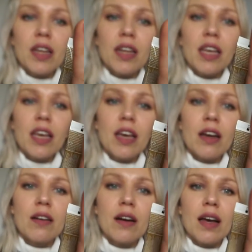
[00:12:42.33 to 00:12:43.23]
in
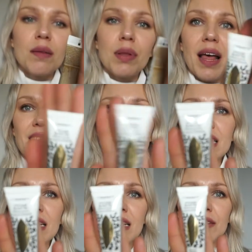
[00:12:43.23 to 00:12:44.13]
here and black
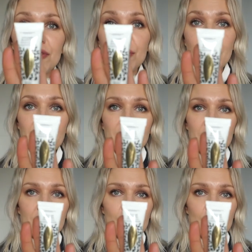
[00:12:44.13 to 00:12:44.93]
tea fermented.